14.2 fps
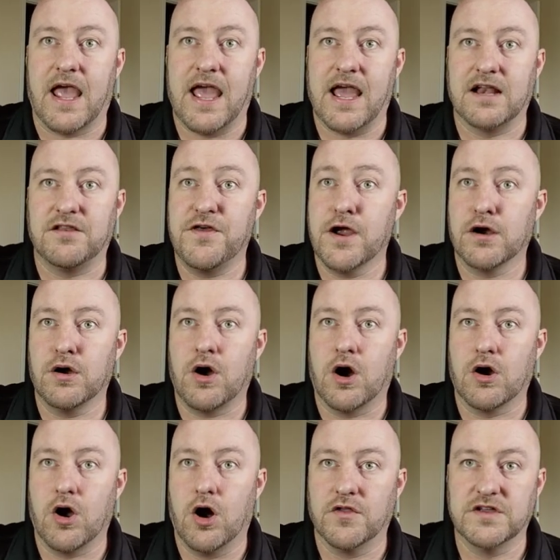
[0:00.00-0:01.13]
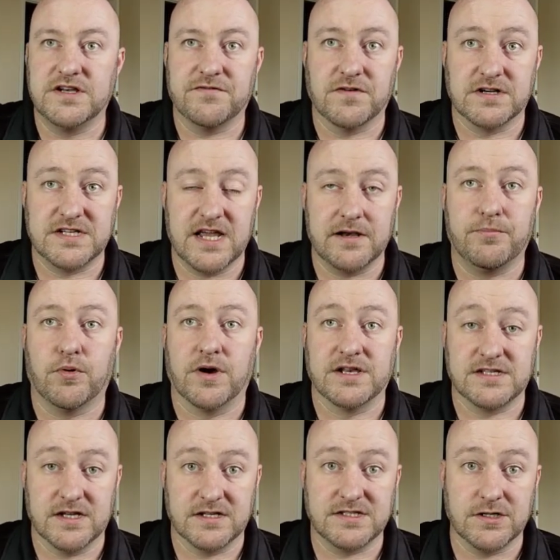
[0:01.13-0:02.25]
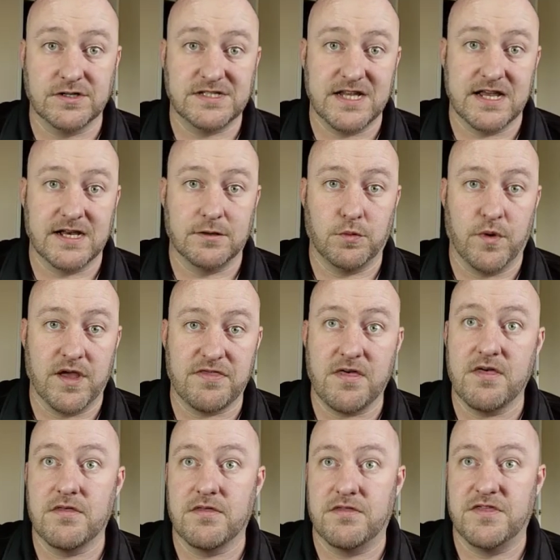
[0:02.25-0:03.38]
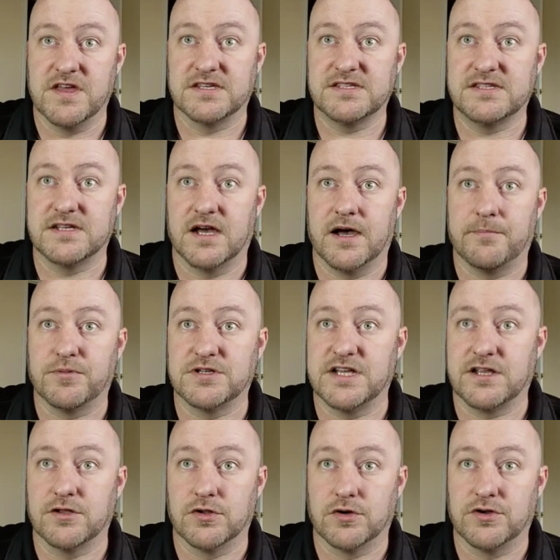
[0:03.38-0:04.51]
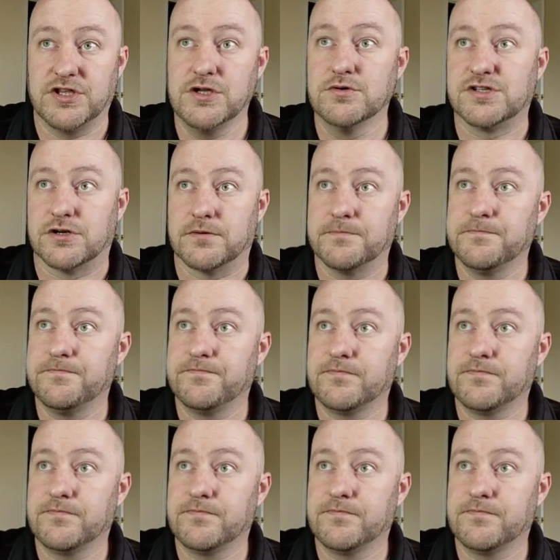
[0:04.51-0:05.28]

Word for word: And there are all the different data points associated with this uh, particular user.